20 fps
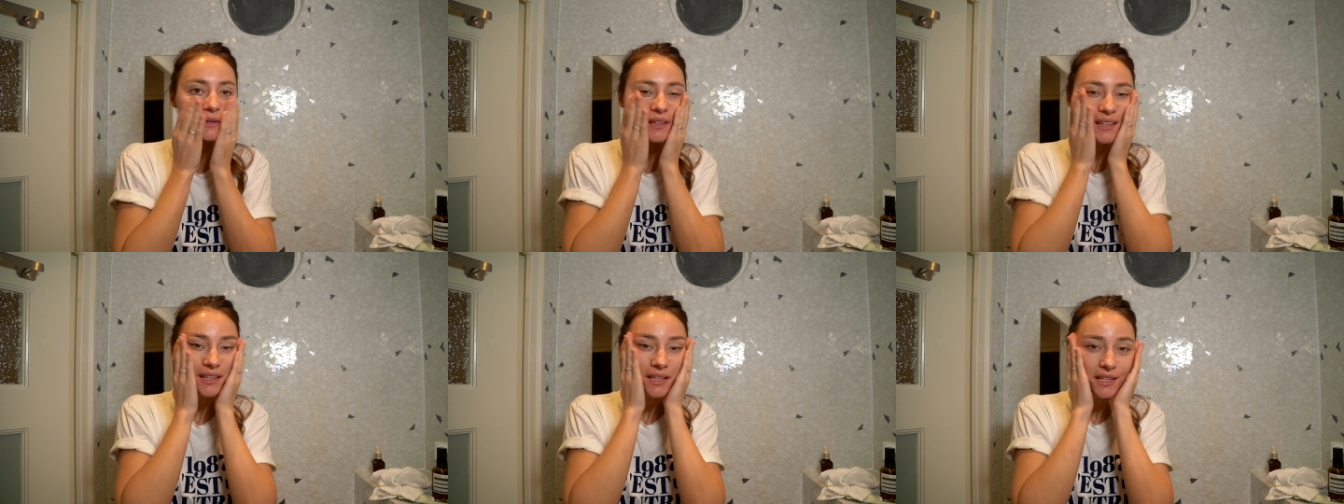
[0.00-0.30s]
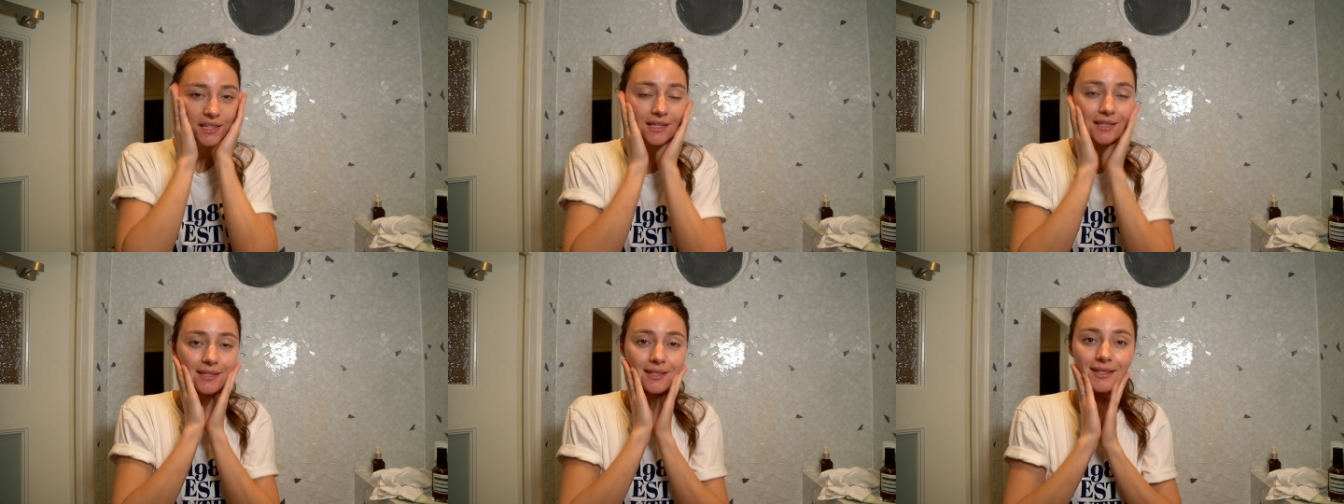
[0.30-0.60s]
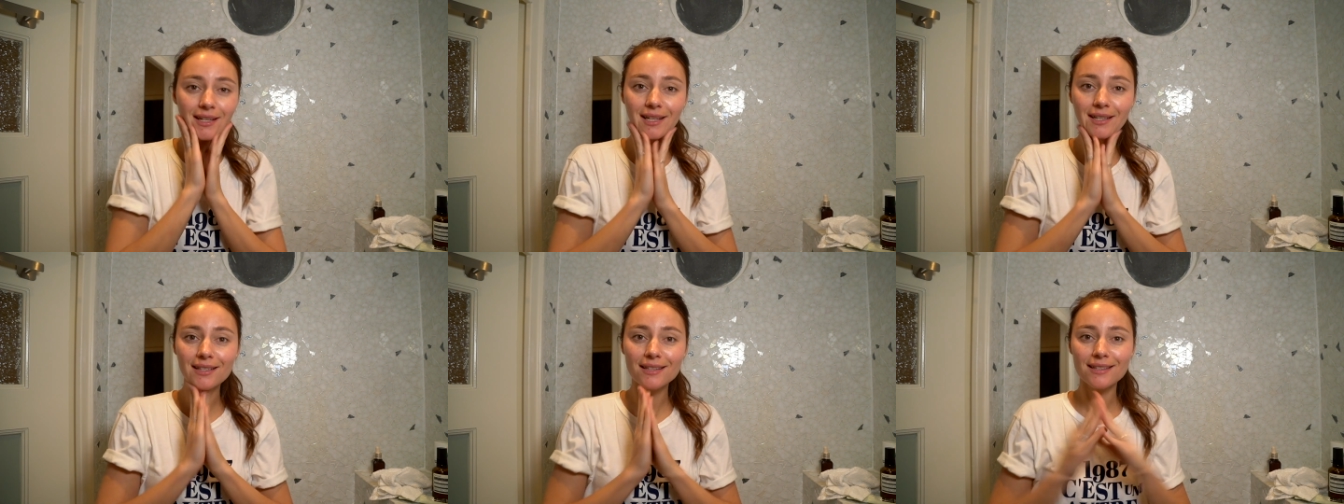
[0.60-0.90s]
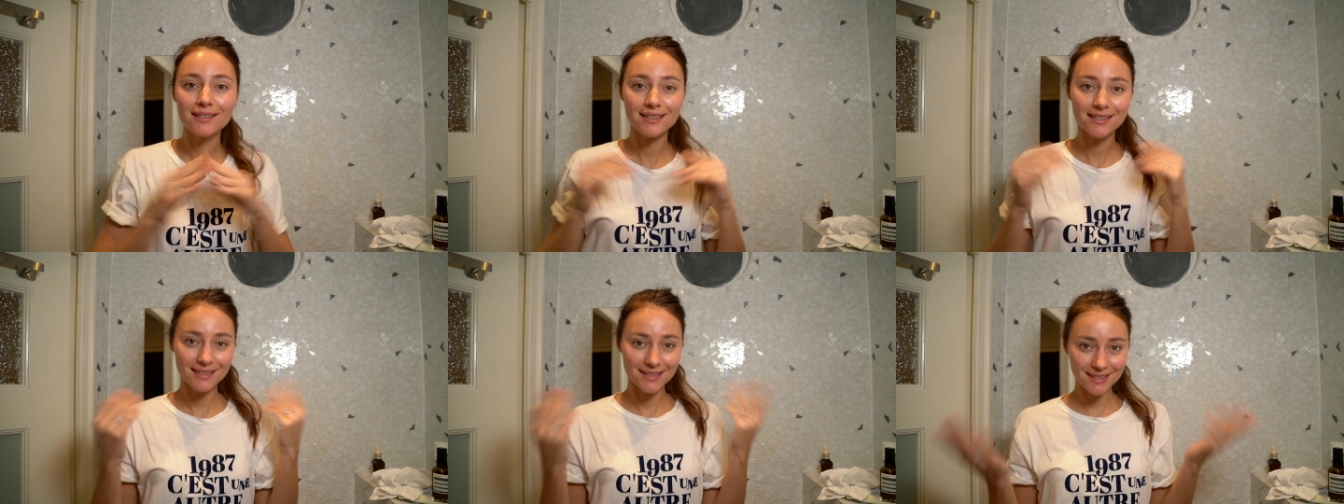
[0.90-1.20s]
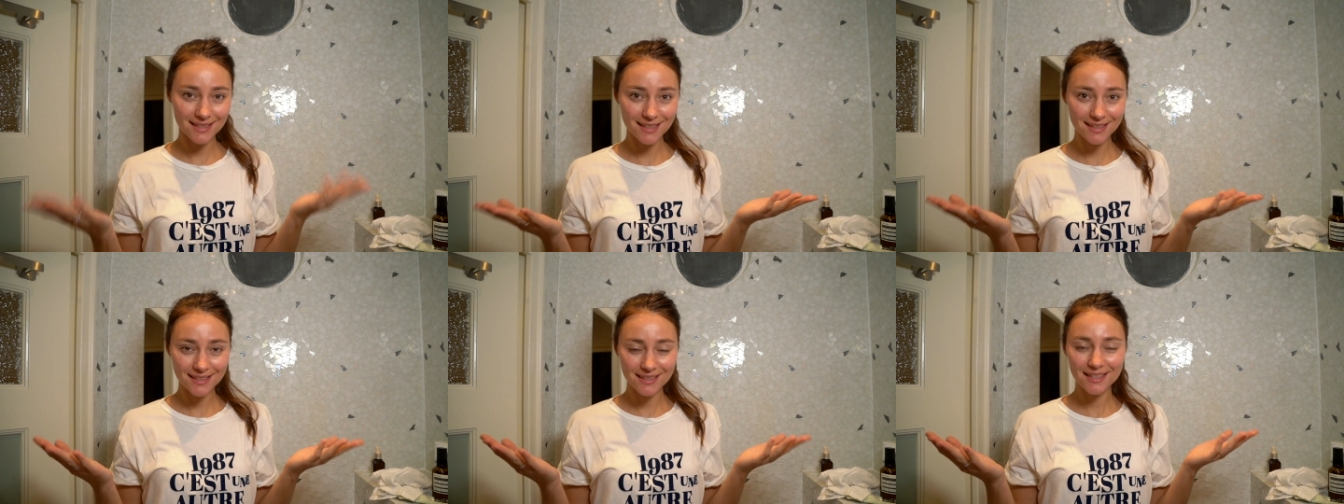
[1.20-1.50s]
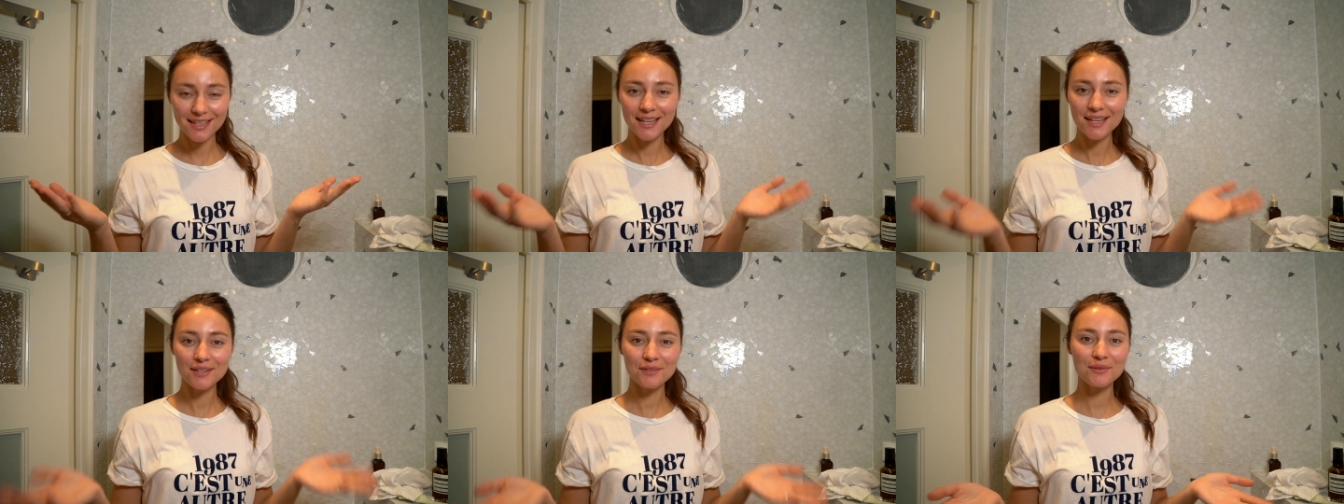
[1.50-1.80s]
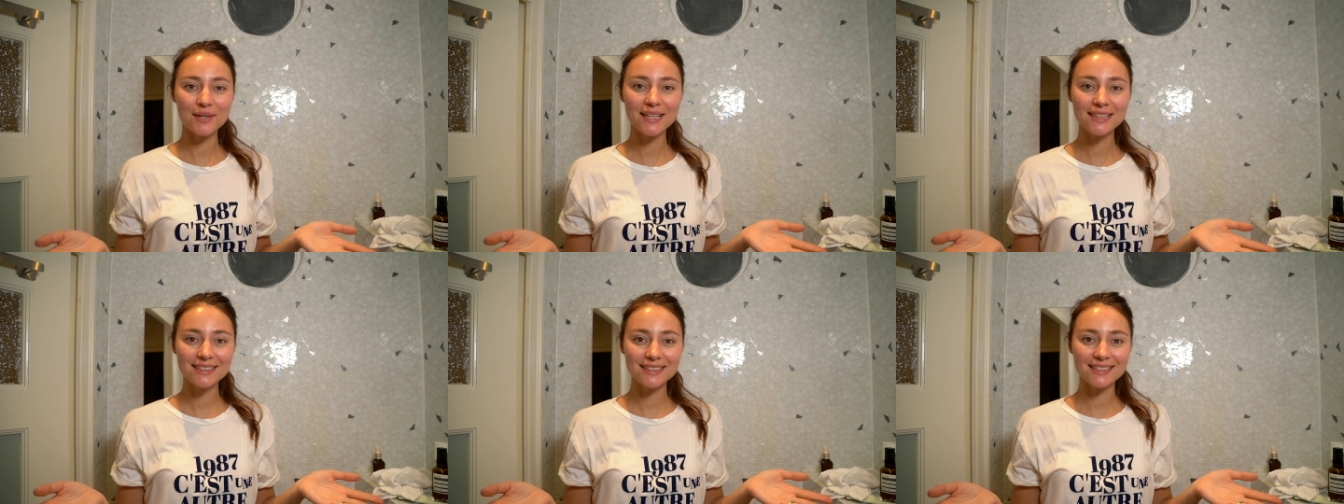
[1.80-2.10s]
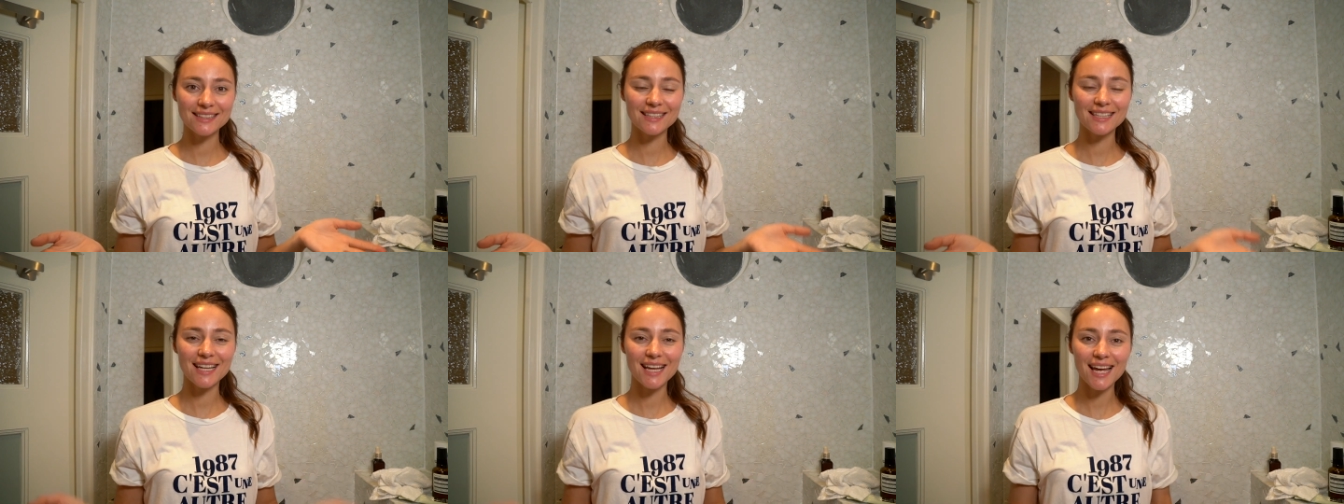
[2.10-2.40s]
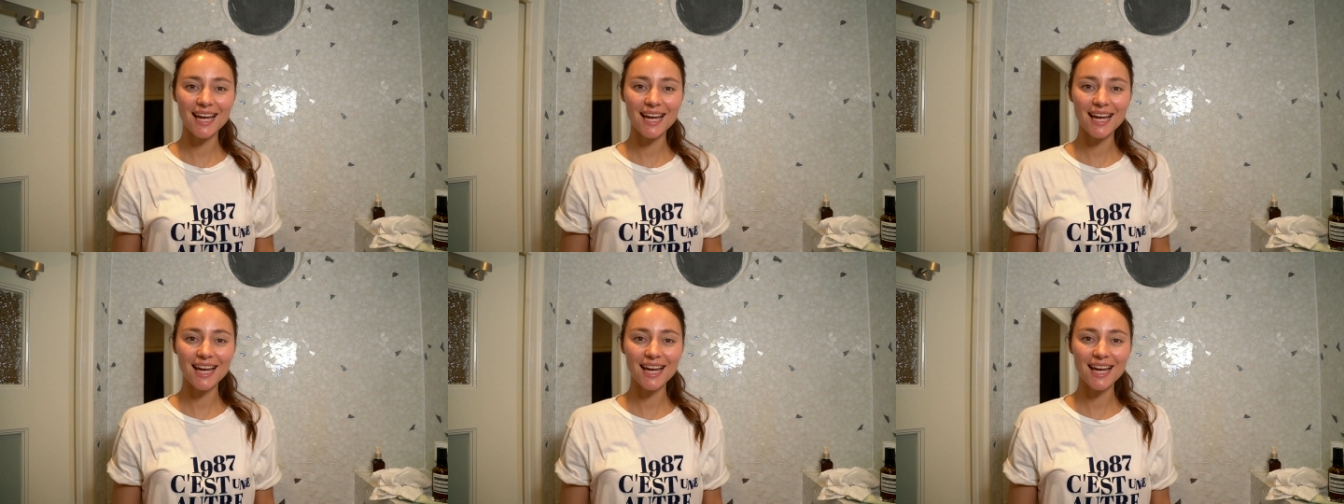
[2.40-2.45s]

And I just let it sit and rest